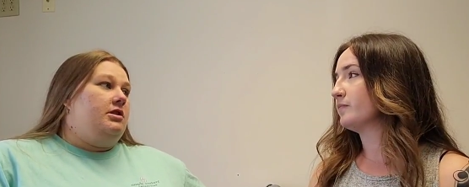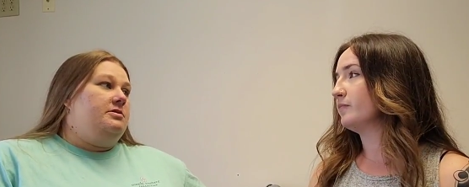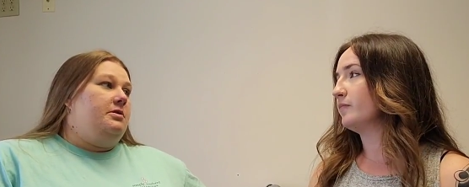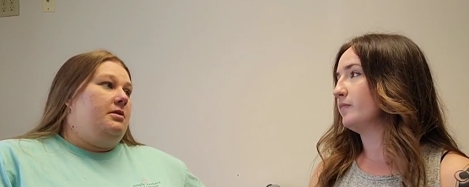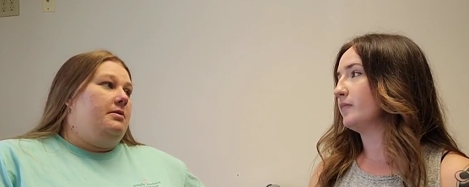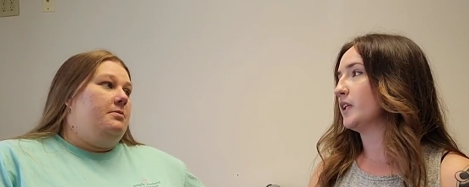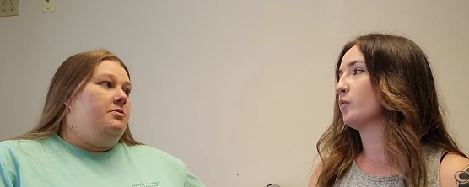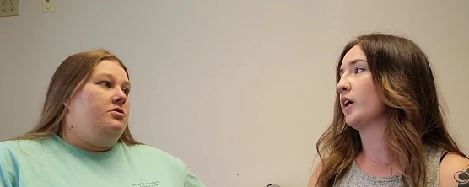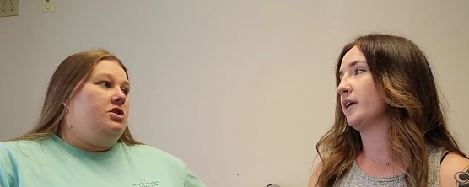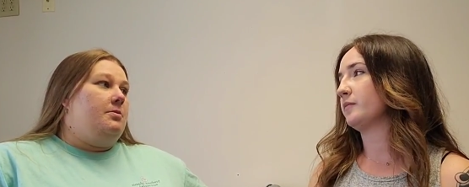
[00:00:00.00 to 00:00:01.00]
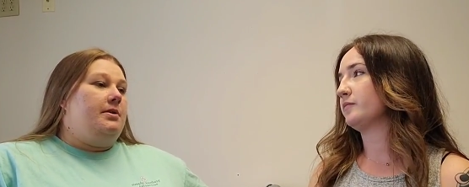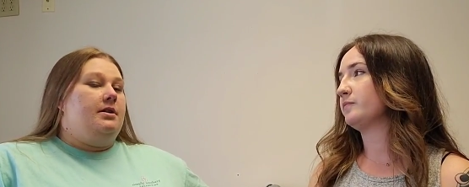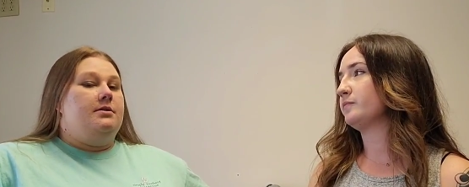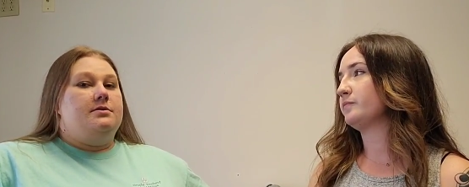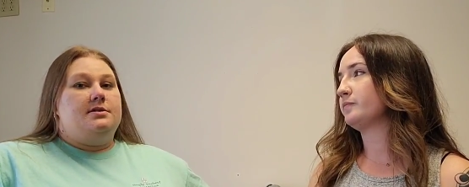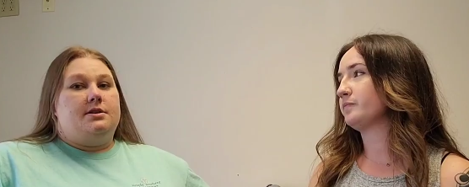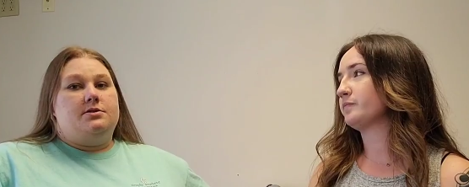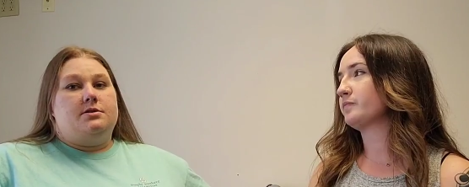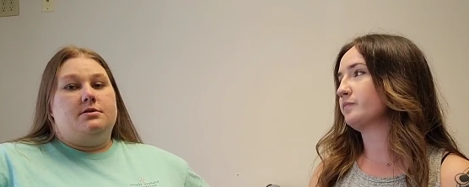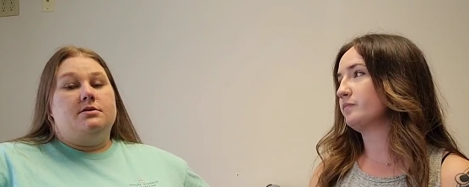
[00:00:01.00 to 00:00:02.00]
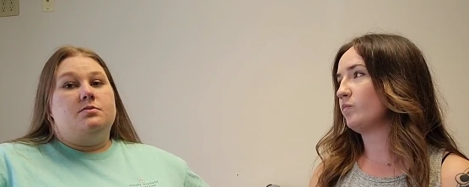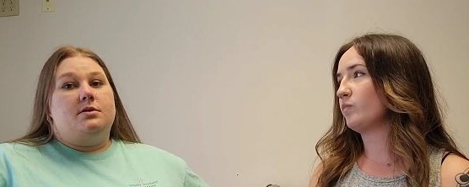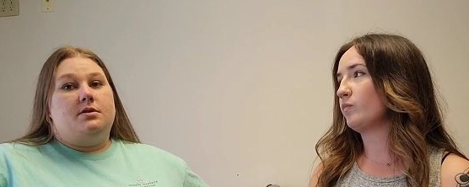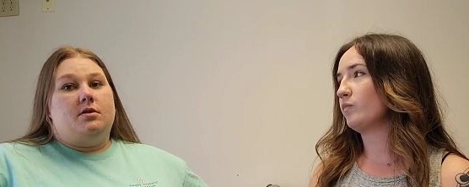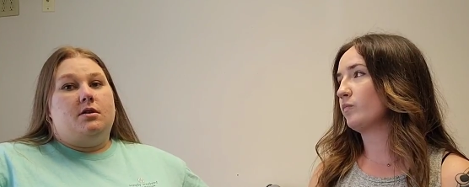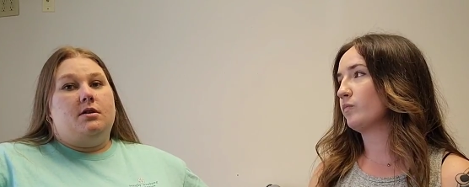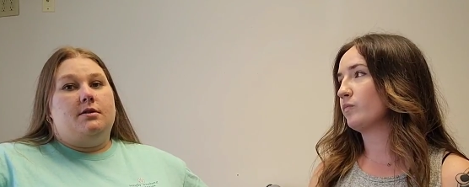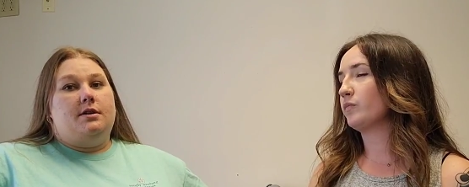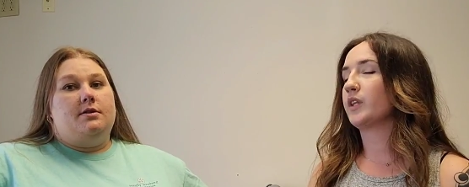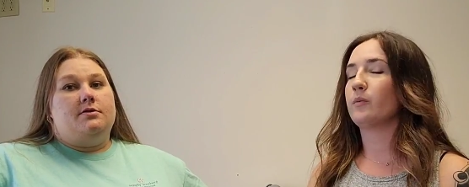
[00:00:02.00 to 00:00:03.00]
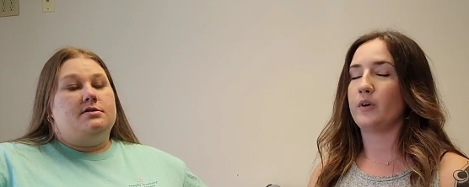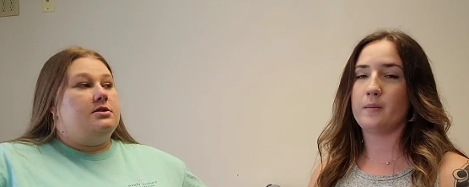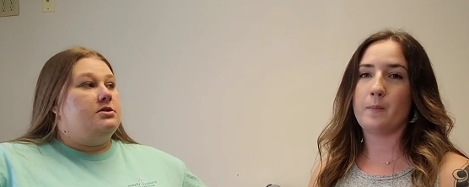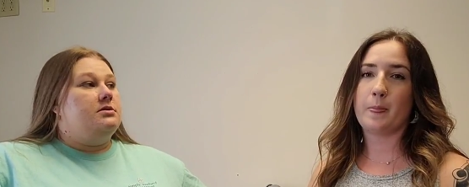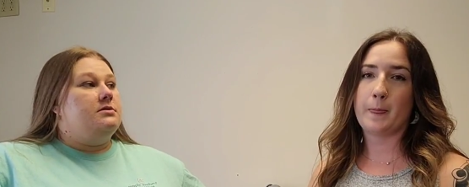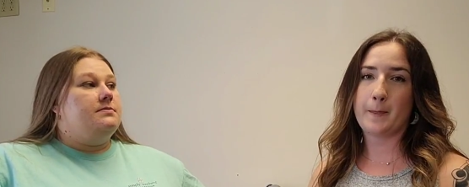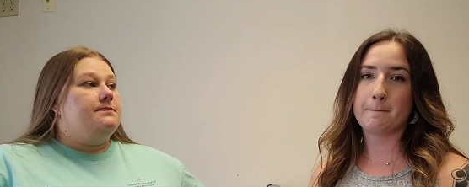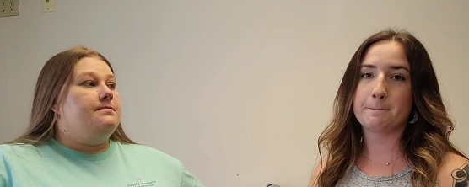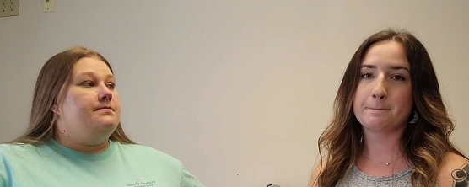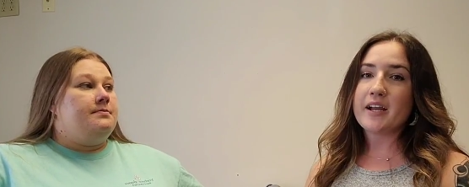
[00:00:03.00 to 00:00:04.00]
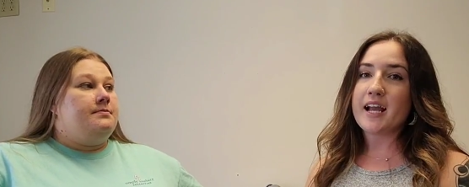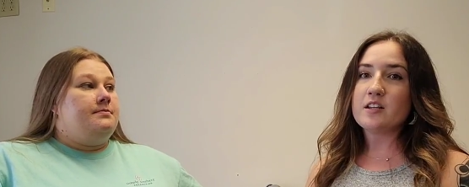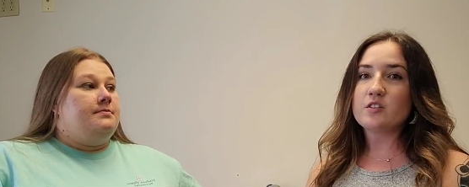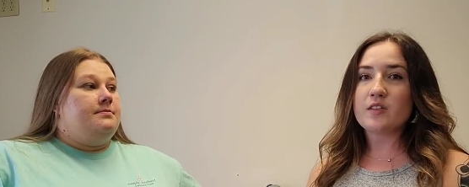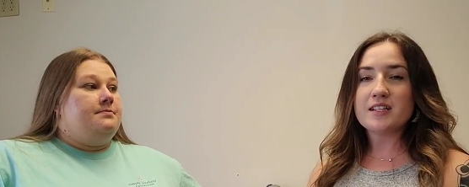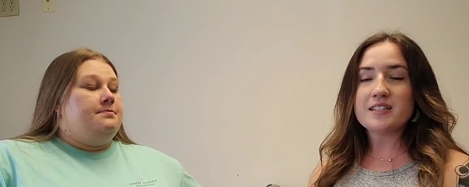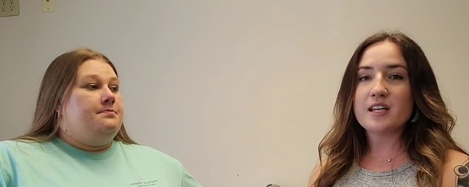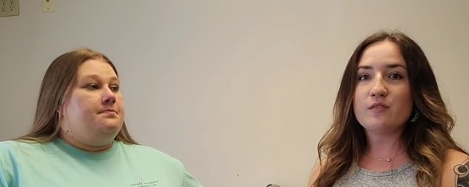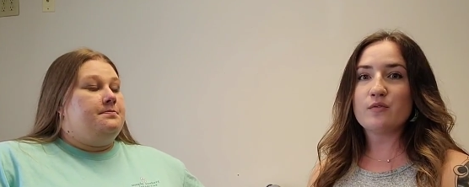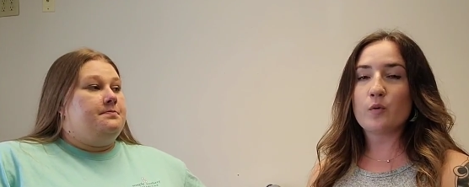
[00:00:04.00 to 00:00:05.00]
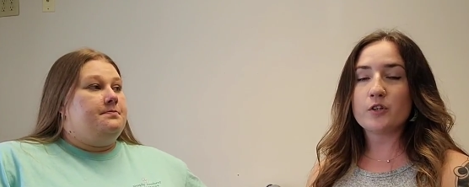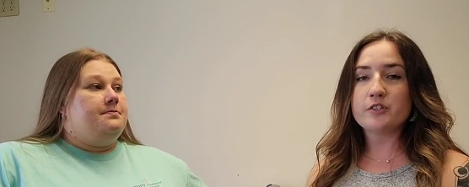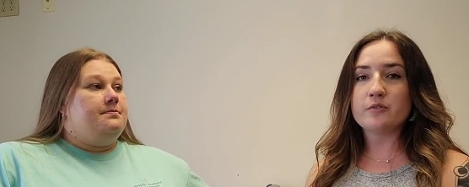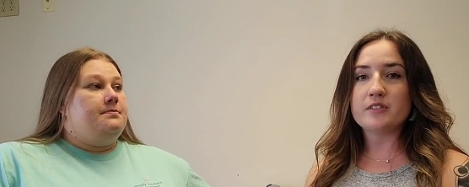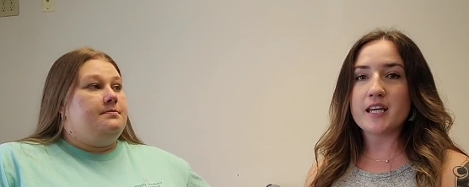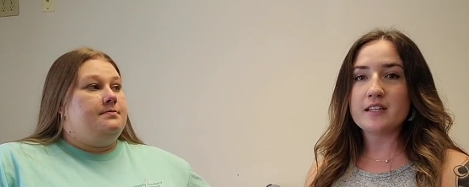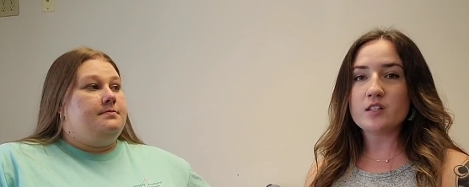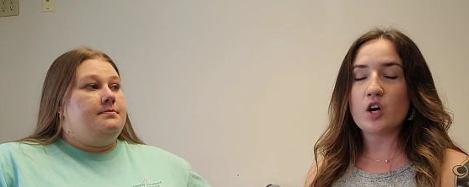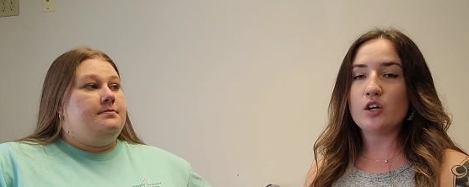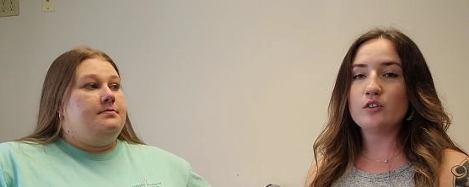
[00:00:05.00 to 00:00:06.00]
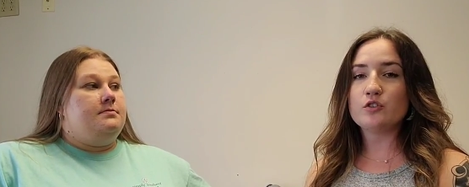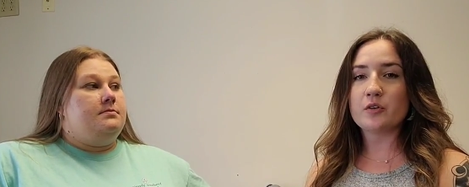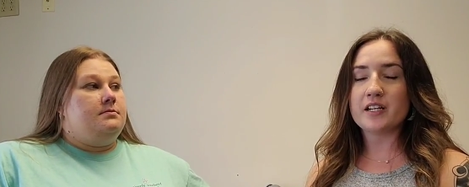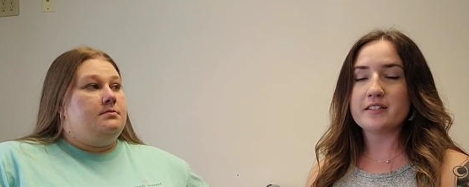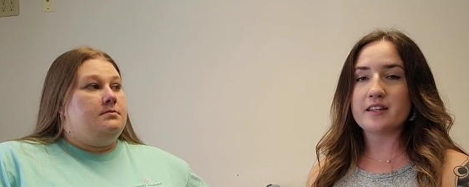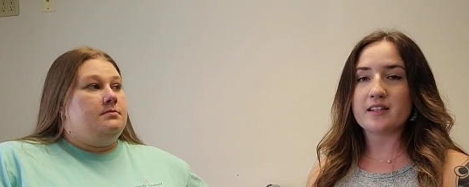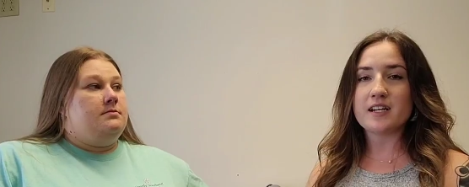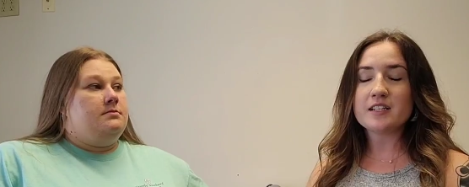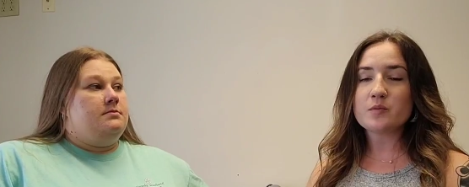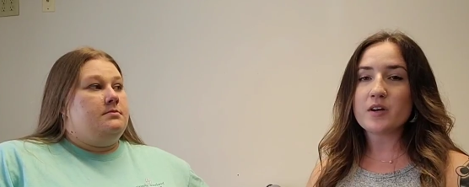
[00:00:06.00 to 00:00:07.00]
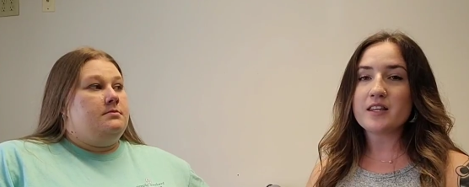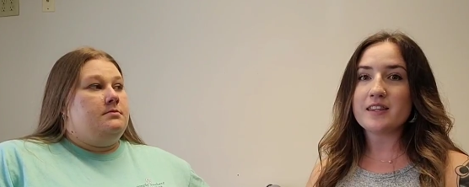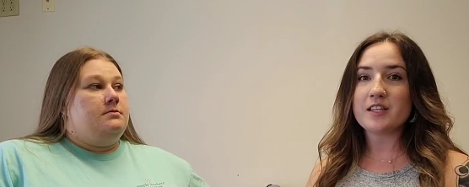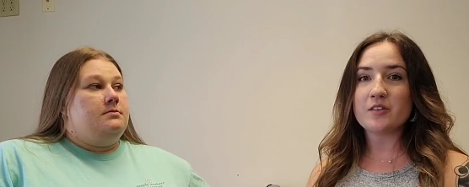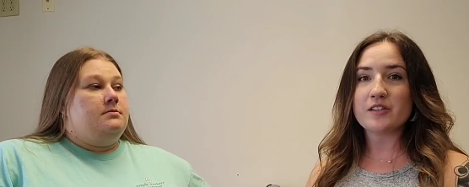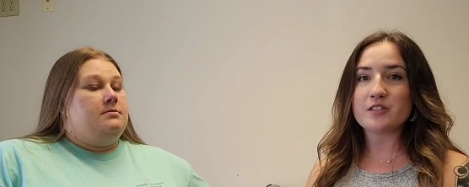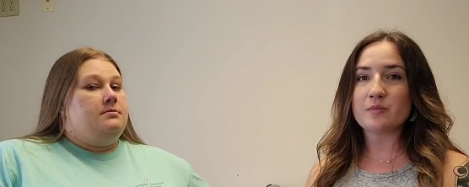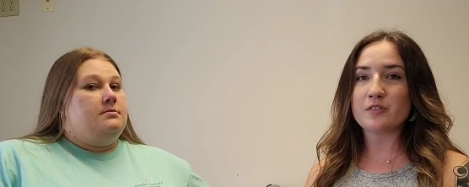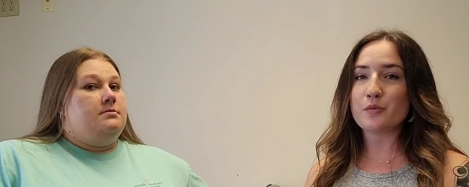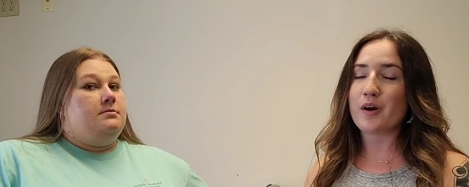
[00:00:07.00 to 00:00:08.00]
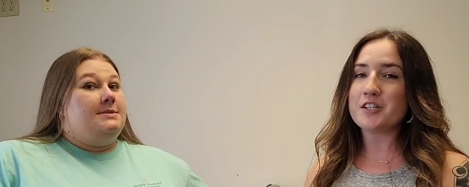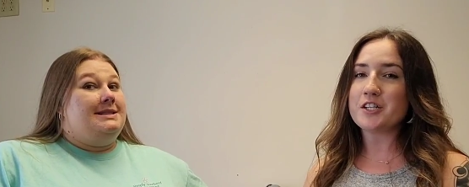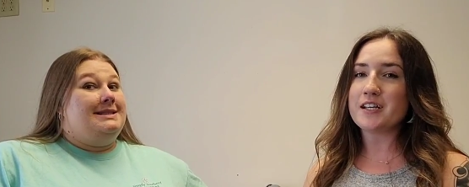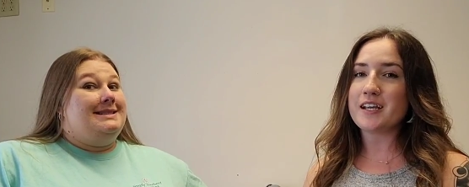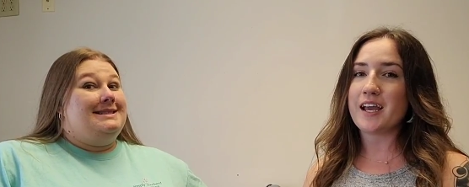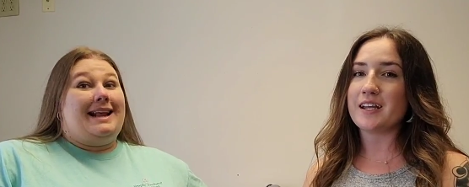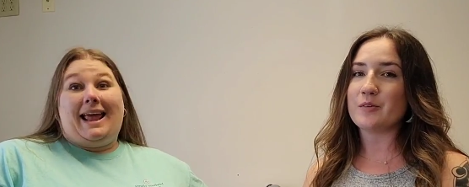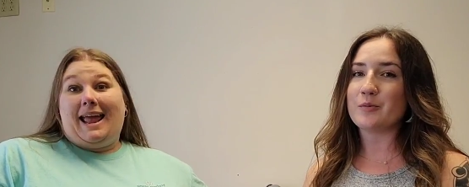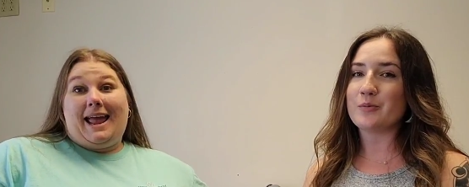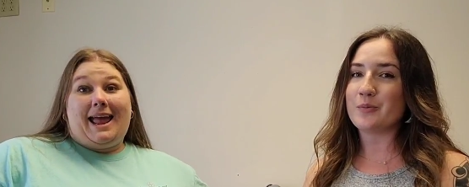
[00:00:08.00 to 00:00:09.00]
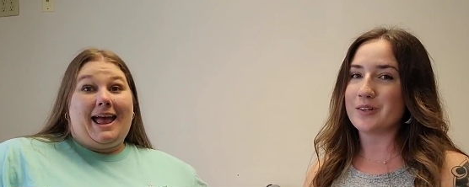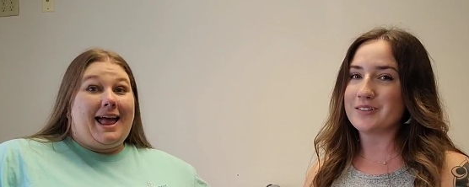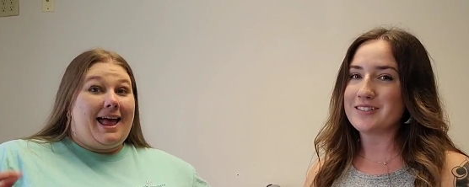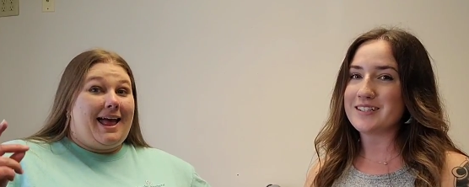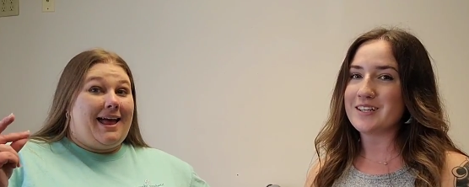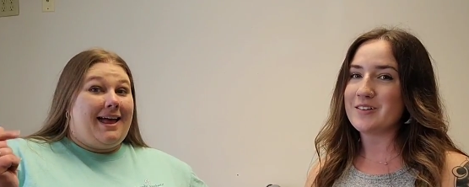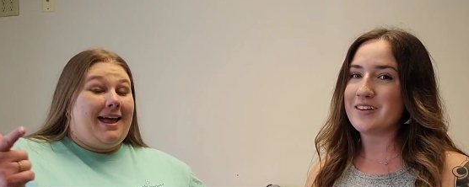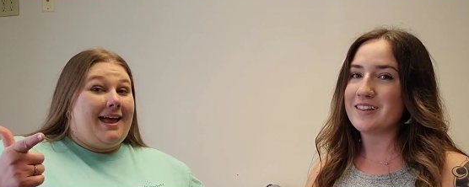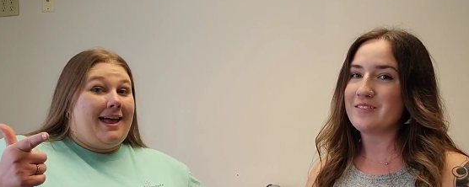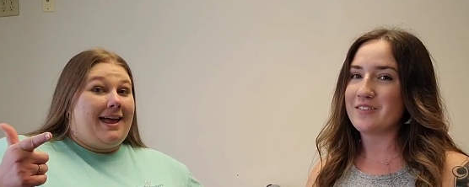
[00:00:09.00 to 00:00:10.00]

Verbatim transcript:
Speaker 1: not as many people right. shopping in those sections as what there are in the other right. sections.
Speaker 2: Okay, so that's it for today's haul. Join us in the next one. Thank you guys so much for watching and we'll see you in the